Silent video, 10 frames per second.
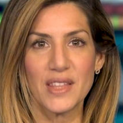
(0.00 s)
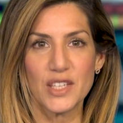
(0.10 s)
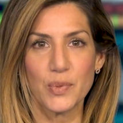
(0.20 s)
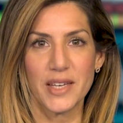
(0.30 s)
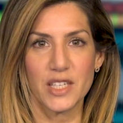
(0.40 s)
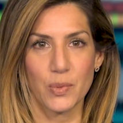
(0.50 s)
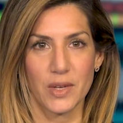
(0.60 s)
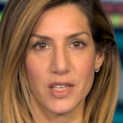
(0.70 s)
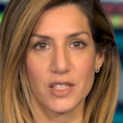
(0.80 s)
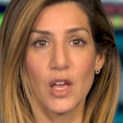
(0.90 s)
this week's
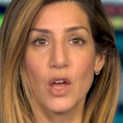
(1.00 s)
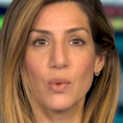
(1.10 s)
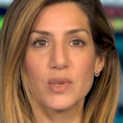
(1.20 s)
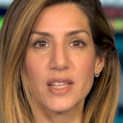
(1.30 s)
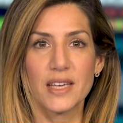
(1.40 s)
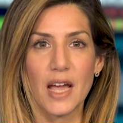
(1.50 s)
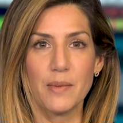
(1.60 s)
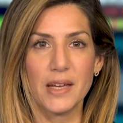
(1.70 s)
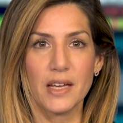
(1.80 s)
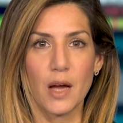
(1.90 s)
winners was the
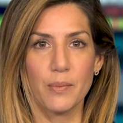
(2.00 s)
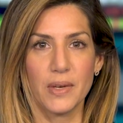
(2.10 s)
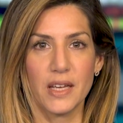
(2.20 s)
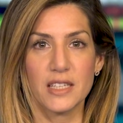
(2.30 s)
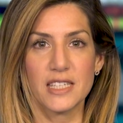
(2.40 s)
gaming company